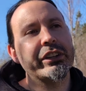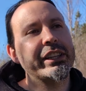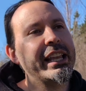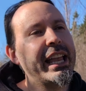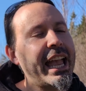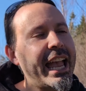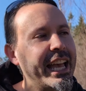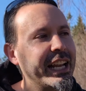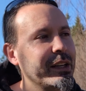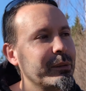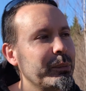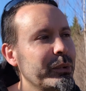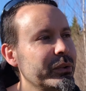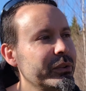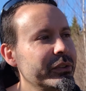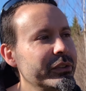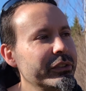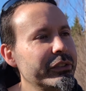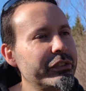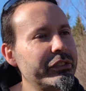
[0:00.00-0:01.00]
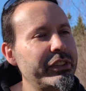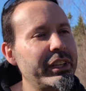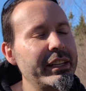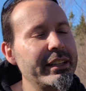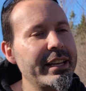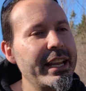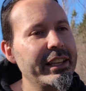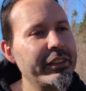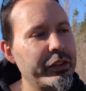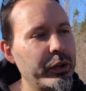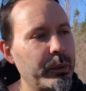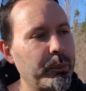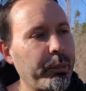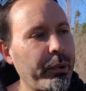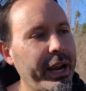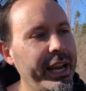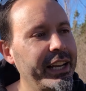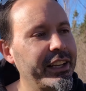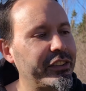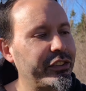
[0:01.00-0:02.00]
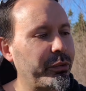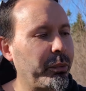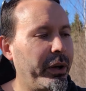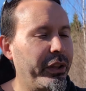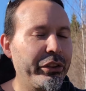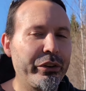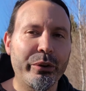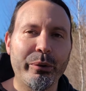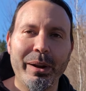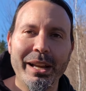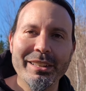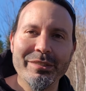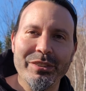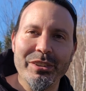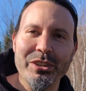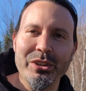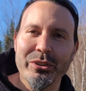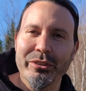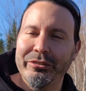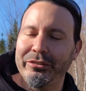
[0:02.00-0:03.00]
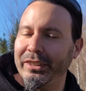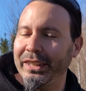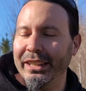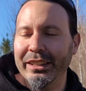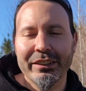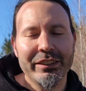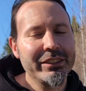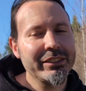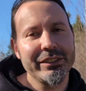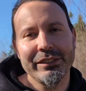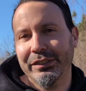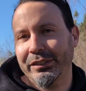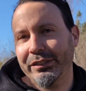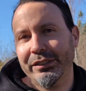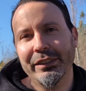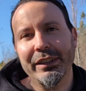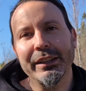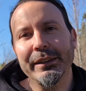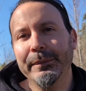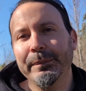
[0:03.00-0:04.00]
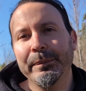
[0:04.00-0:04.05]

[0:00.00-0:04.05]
For the animals to take their breaks while they're grazing your fields.